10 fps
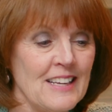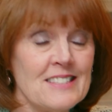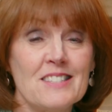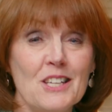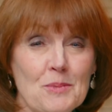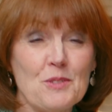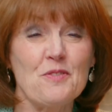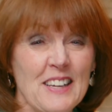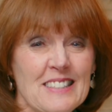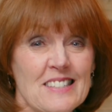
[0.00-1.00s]
It seems
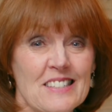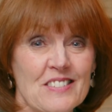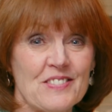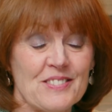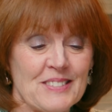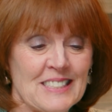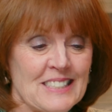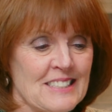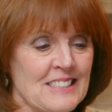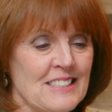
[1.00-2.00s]
offensive.
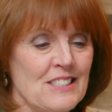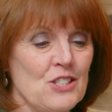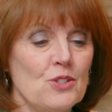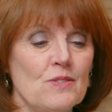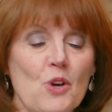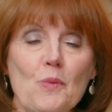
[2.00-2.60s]
Don't